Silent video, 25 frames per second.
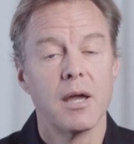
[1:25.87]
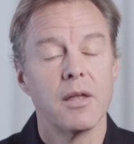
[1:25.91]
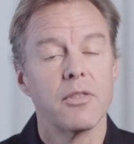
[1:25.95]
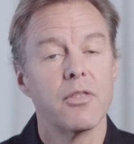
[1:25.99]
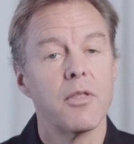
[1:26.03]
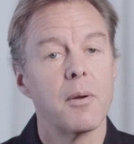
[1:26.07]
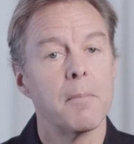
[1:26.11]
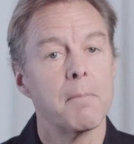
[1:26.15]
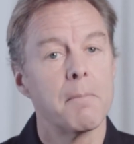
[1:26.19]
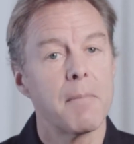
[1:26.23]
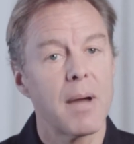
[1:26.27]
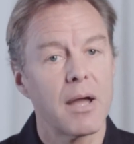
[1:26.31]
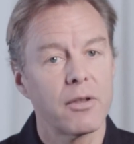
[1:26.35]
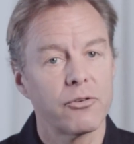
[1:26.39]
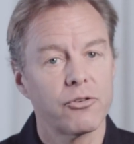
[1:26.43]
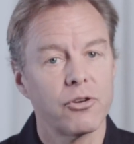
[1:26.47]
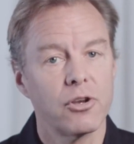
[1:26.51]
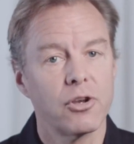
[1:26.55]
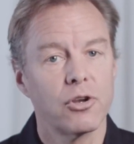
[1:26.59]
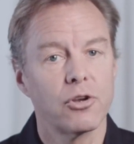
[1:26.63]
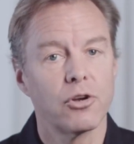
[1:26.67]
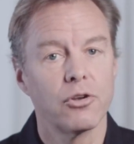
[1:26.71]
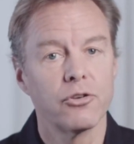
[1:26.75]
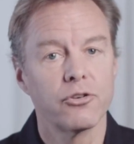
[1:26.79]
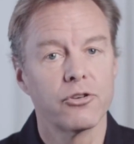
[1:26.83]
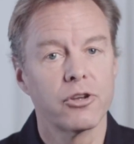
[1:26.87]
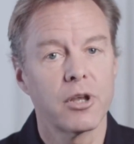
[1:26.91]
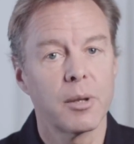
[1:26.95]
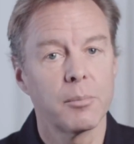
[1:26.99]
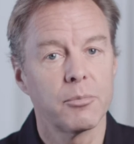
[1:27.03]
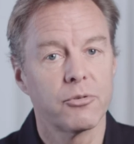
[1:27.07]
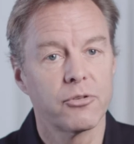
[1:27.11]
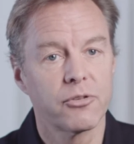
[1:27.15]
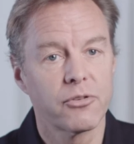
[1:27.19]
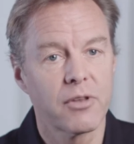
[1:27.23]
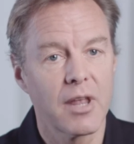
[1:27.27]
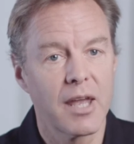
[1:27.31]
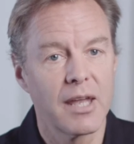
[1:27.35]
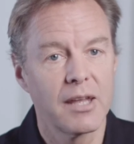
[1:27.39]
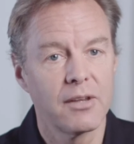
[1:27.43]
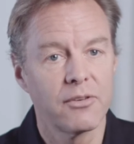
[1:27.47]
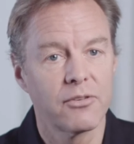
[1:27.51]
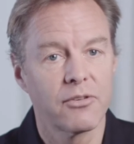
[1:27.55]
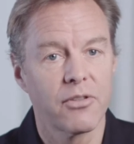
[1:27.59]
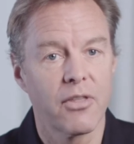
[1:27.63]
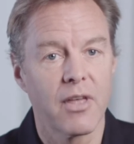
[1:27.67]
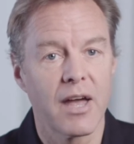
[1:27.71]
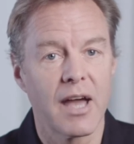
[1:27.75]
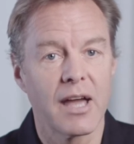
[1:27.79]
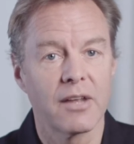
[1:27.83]
The matching concept states
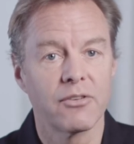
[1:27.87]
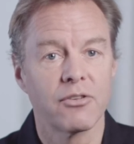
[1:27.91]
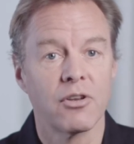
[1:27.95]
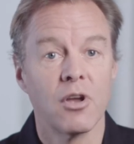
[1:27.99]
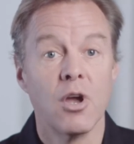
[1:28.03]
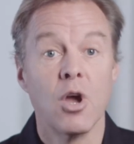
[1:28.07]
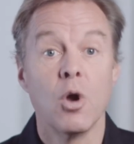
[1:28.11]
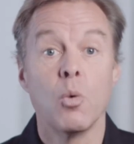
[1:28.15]
that